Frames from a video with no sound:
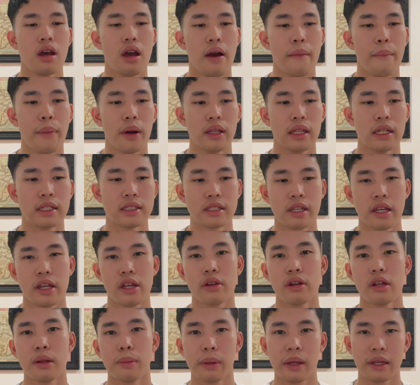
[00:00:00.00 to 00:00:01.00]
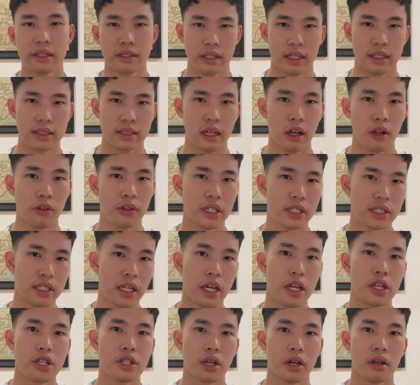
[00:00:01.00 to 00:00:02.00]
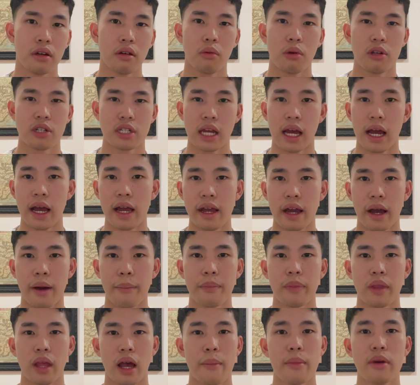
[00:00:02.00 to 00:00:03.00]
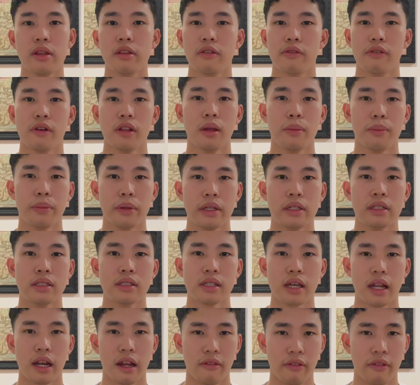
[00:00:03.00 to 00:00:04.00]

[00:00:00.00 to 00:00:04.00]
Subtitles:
But let's say you're in a place like Southeast Asia, which I'm in the Philippines, and I've